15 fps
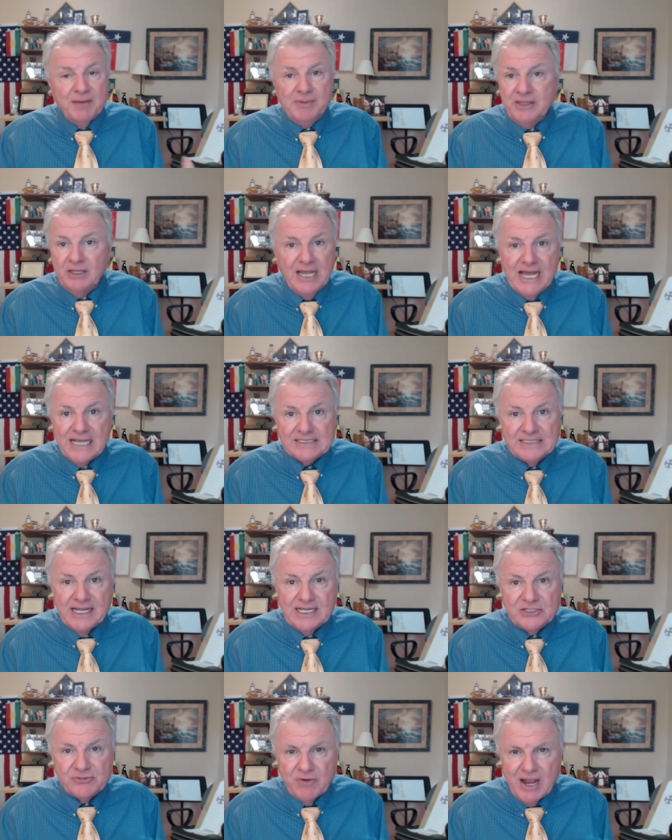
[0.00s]
to be the last
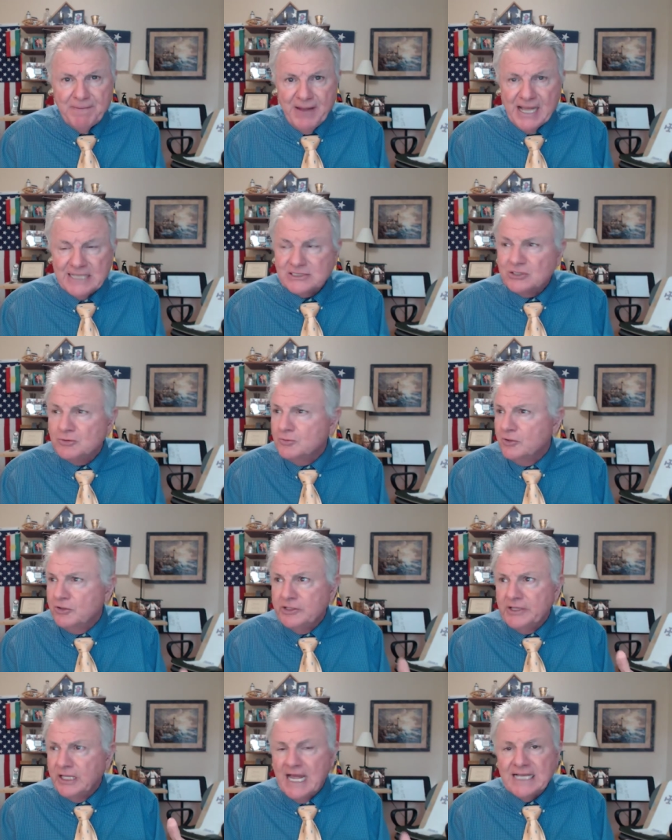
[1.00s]
days, right, Pastor?
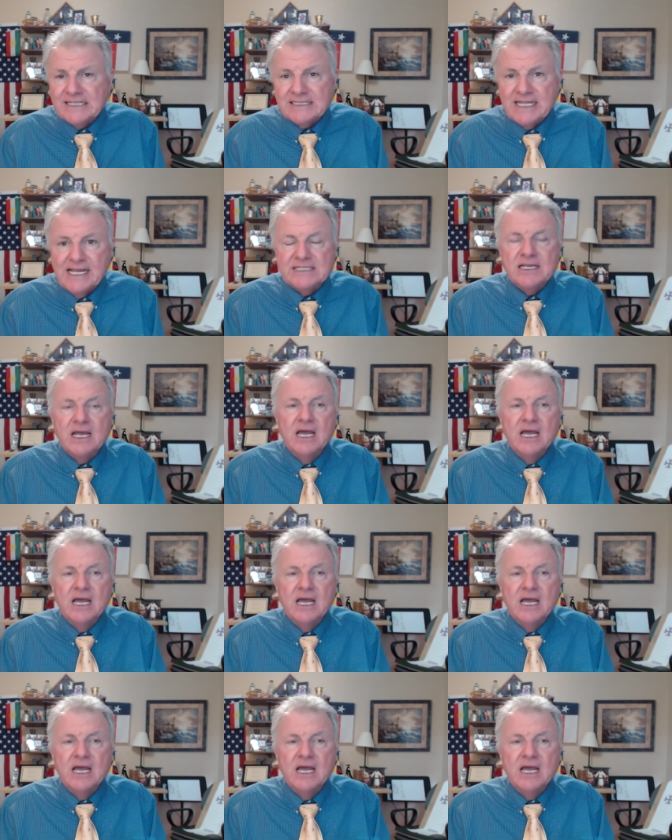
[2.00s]
We're in the last days.